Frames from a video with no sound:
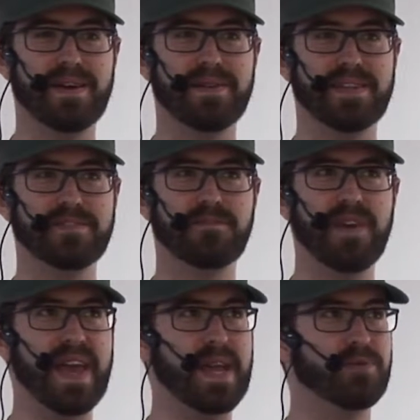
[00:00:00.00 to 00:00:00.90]
has
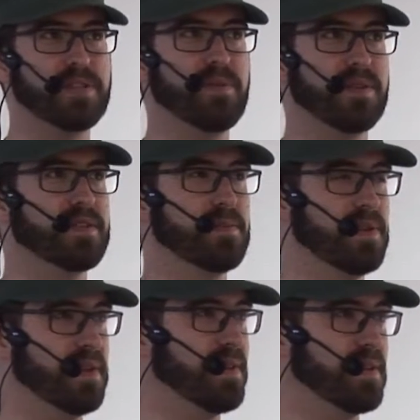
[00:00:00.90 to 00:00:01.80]
vague
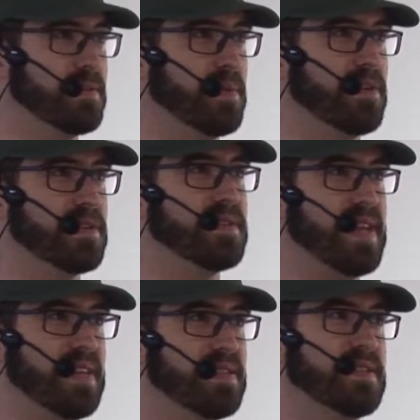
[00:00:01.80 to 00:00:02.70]
responsibilities, because
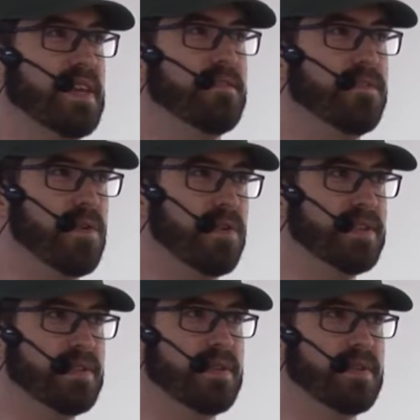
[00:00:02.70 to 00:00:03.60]
tests
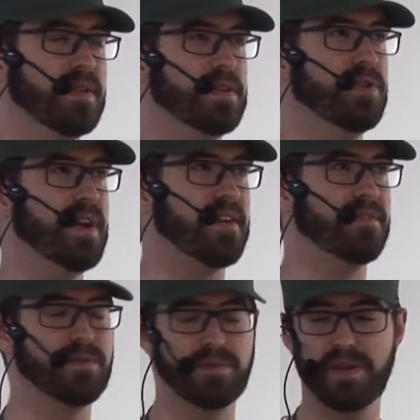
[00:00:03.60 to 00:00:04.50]
enforced that you
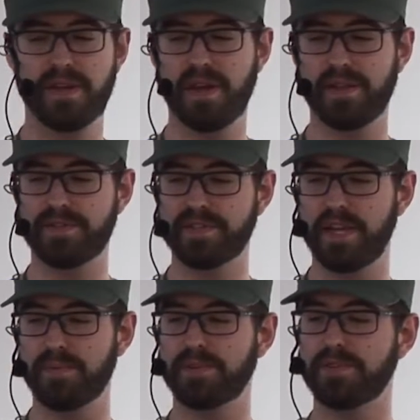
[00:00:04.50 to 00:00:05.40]
have to
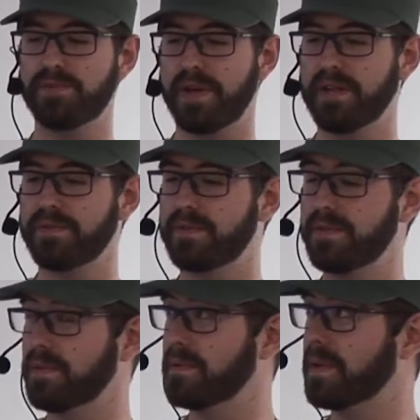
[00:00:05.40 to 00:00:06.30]
understand what you're trying to
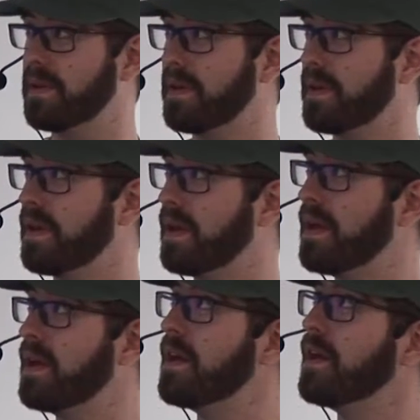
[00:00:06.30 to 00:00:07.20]
do.
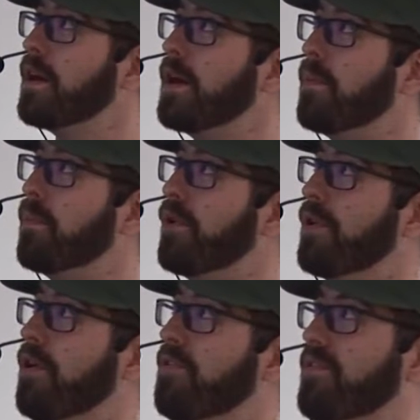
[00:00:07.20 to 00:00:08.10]

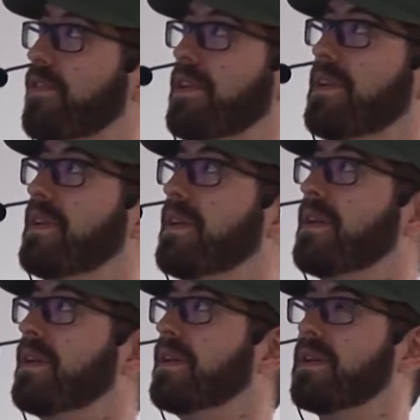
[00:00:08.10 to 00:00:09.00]
Moreover,
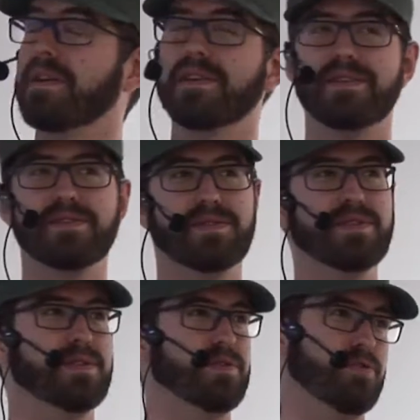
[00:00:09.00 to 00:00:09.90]

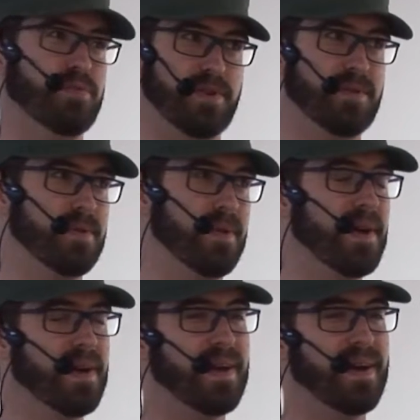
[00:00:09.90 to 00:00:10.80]
this is super cool.
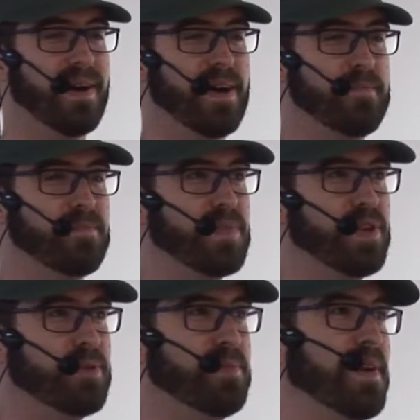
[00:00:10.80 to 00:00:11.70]

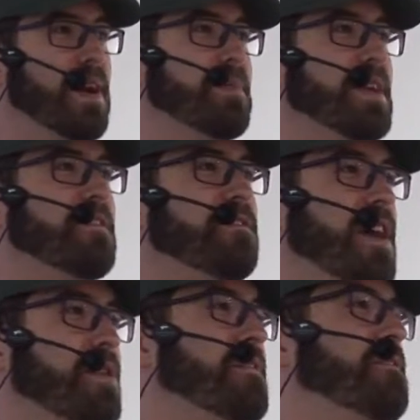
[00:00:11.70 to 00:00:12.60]
You're becoming the
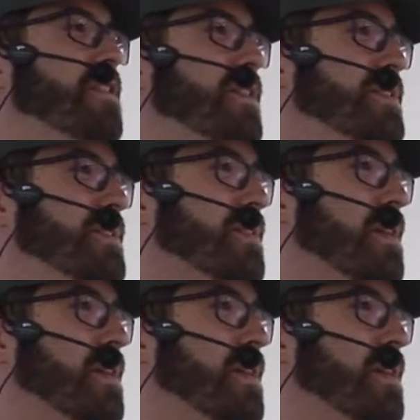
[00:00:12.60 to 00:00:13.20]
very first